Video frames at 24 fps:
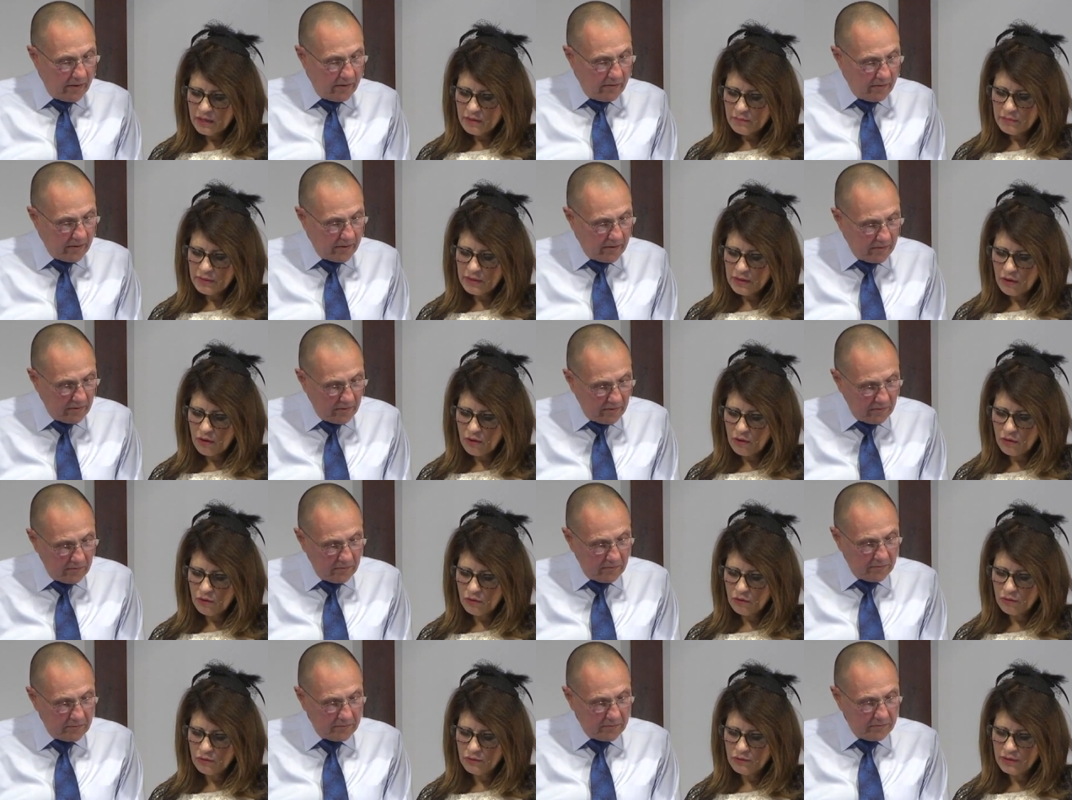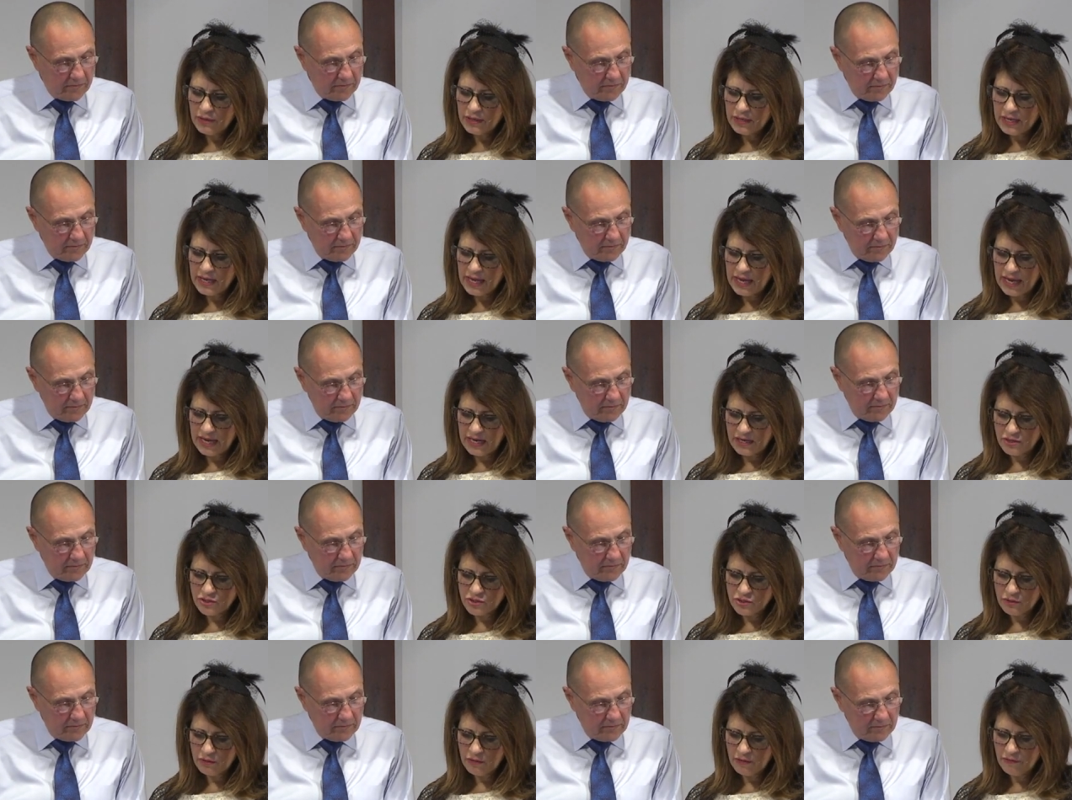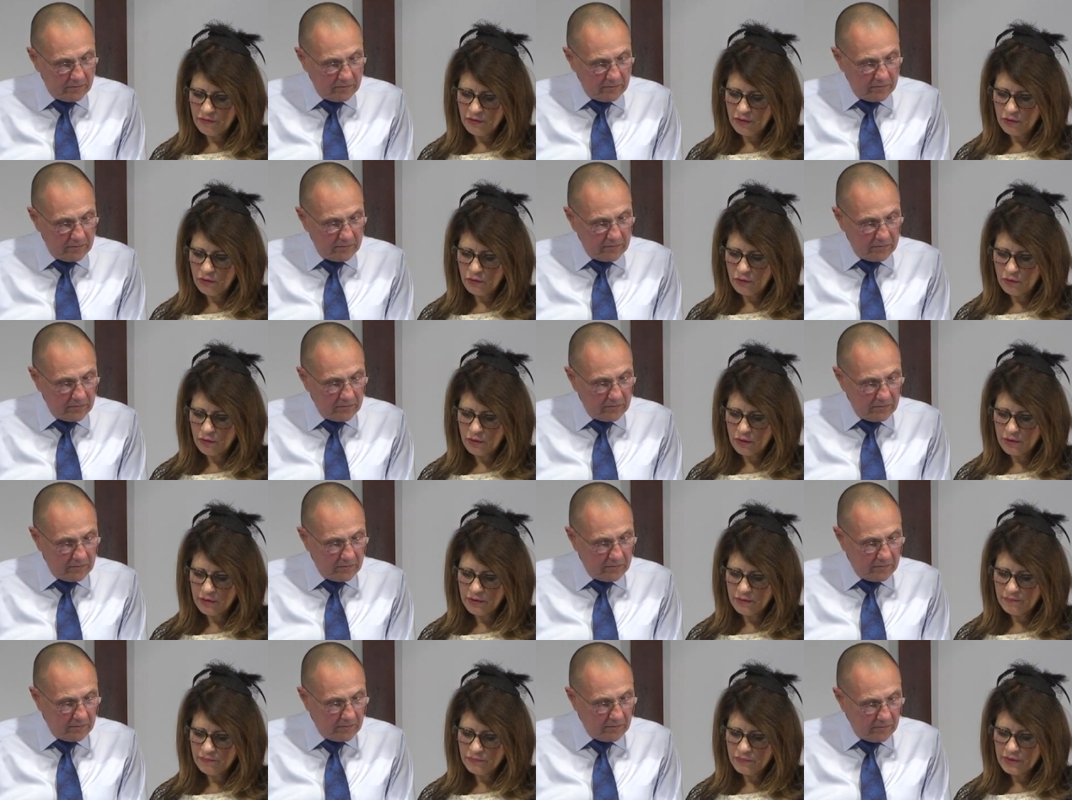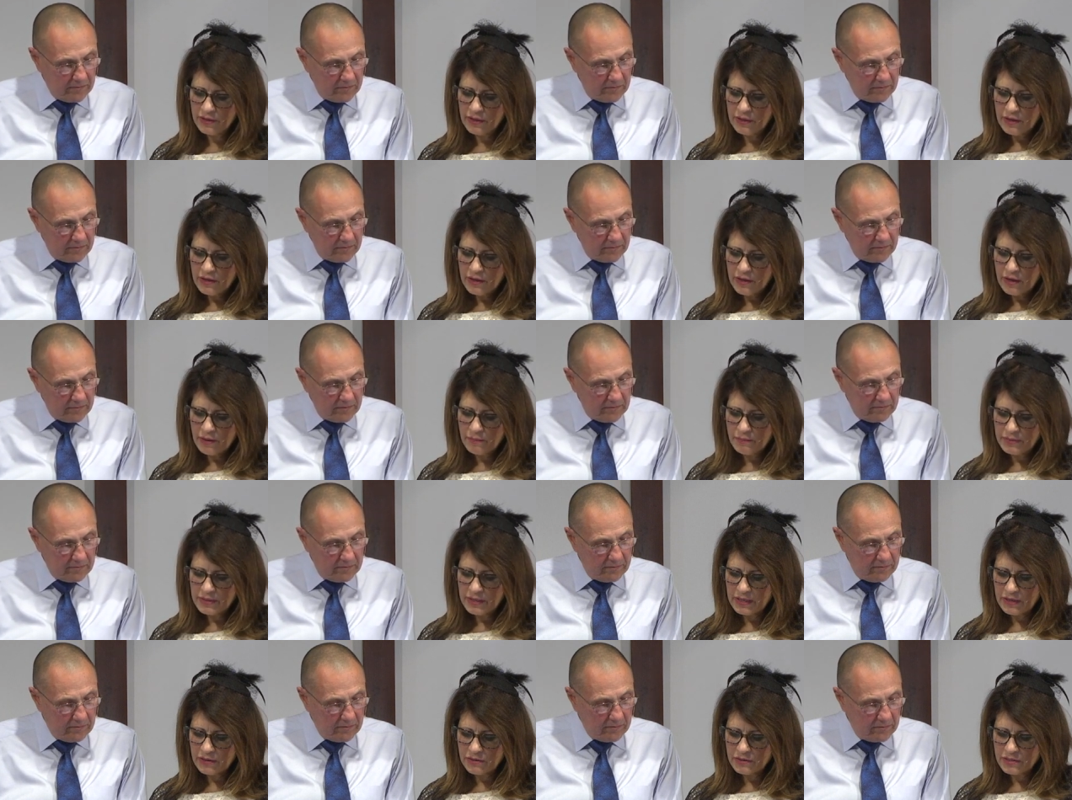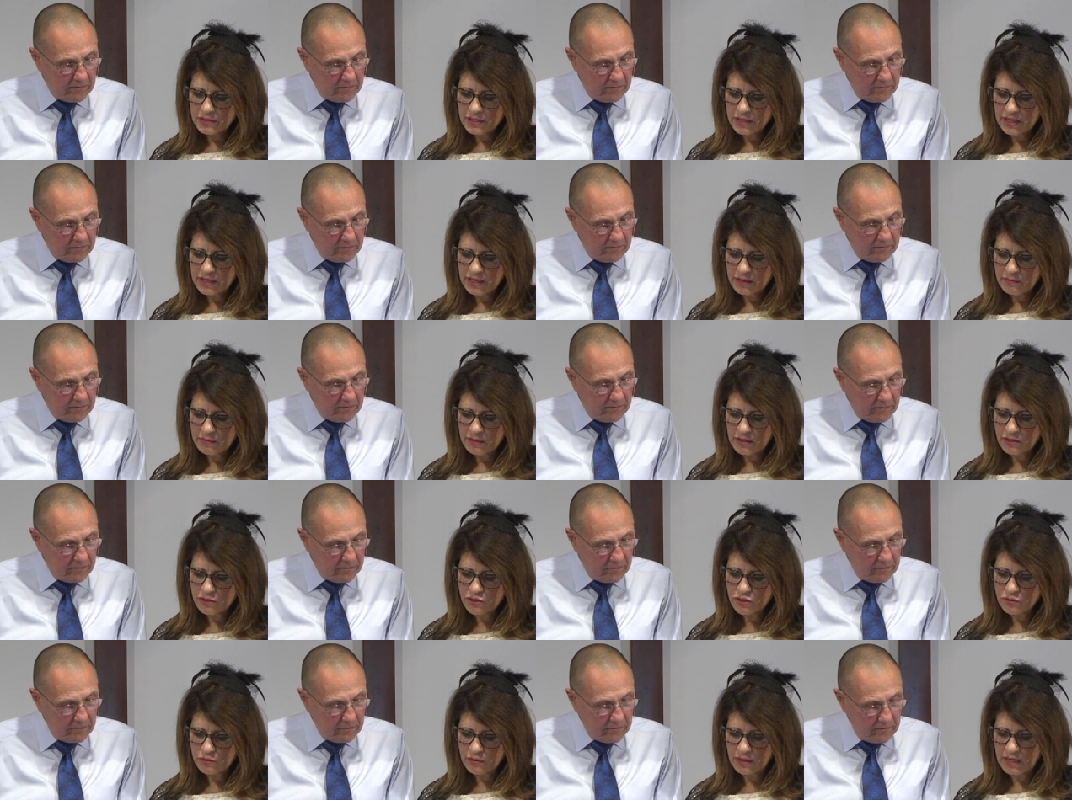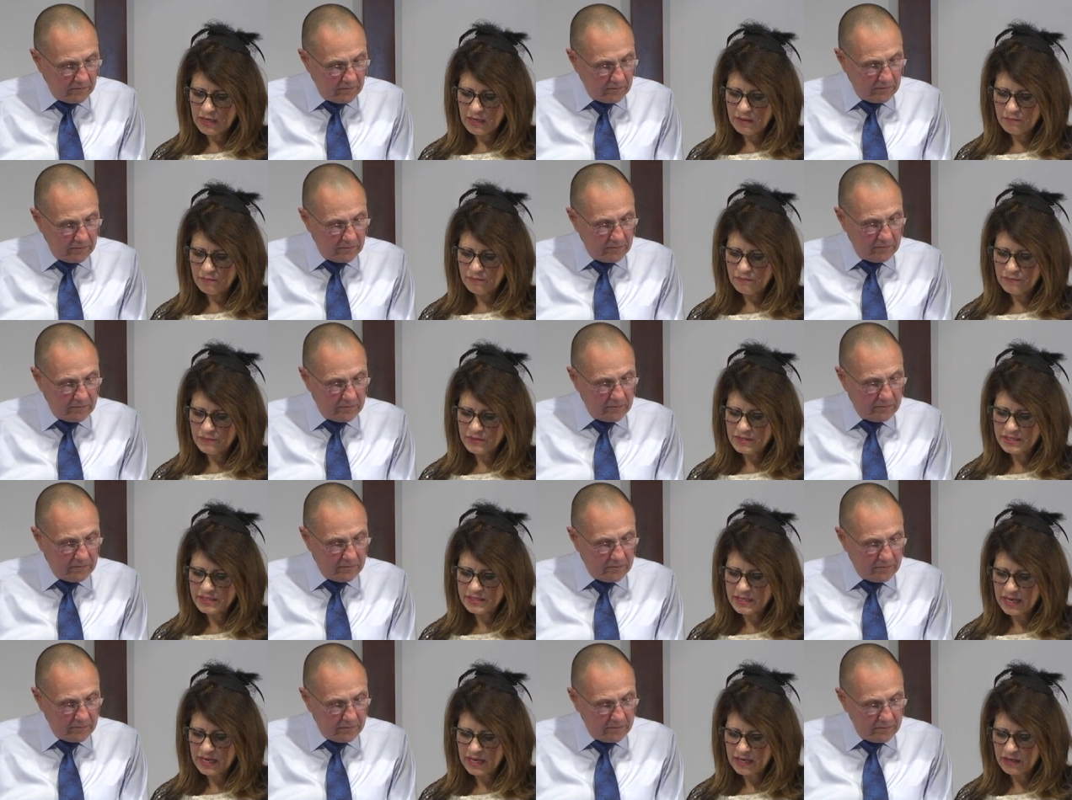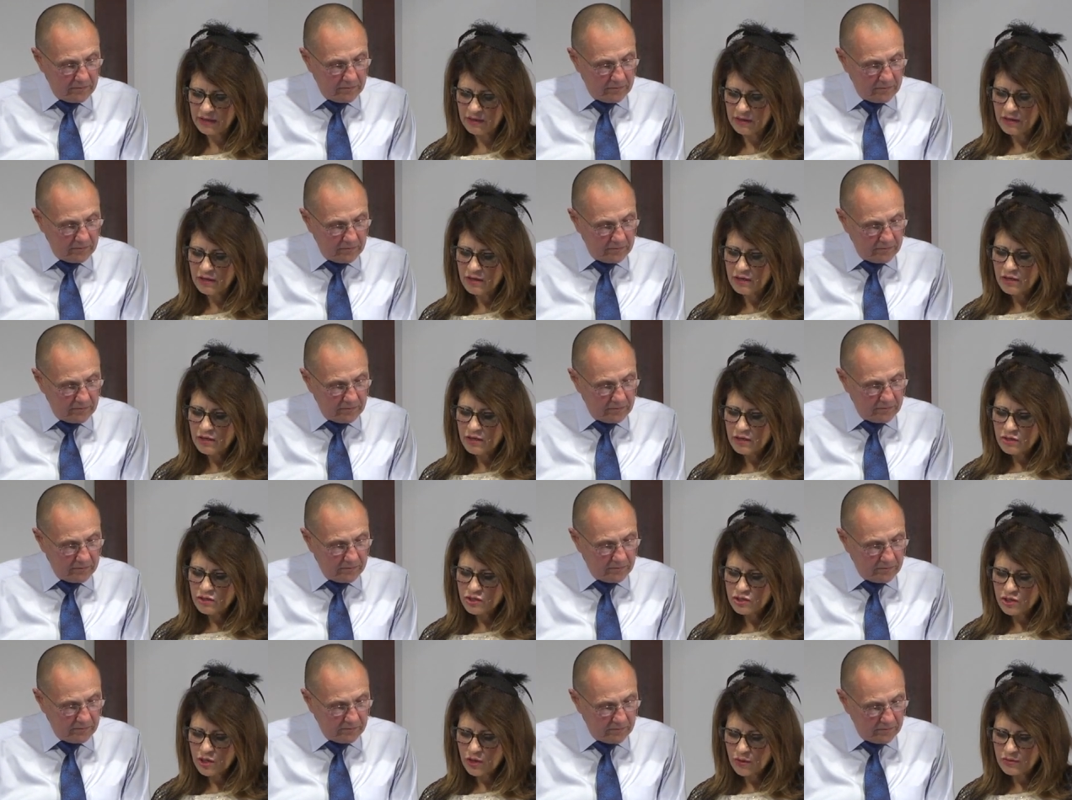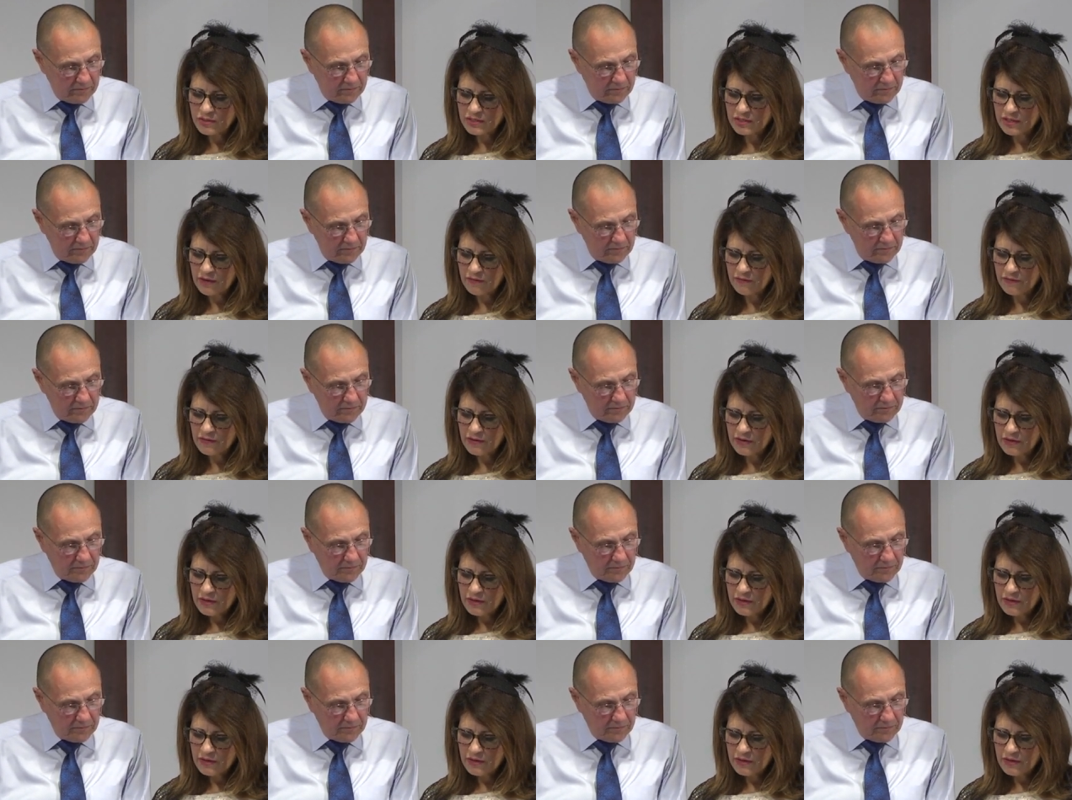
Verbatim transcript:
Speaker 1: behold, an angel of the Lord appeared to him in a dream, saying, Joseph,